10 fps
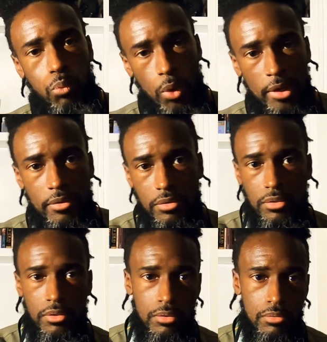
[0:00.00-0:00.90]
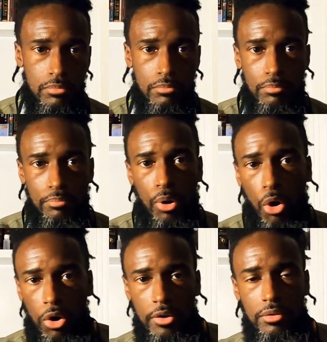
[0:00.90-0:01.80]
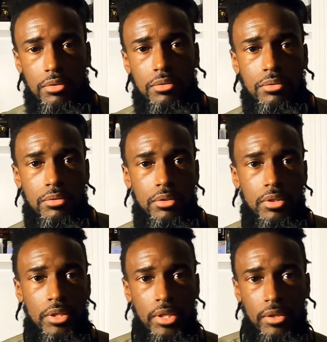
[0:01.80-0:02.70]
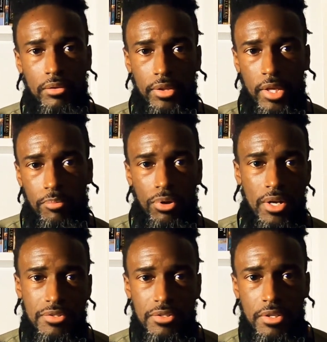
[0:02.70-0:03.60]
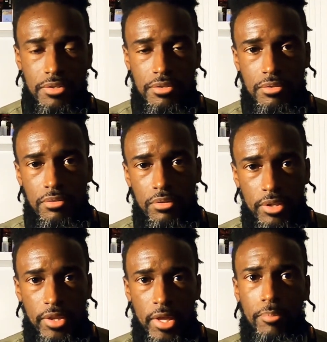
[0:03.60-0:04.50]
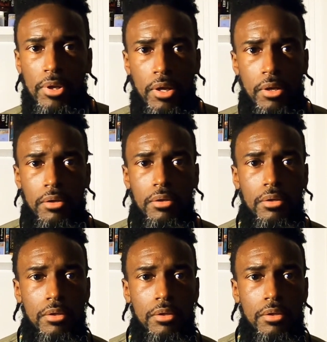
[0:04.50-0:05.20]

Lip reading: What part in that process did they play?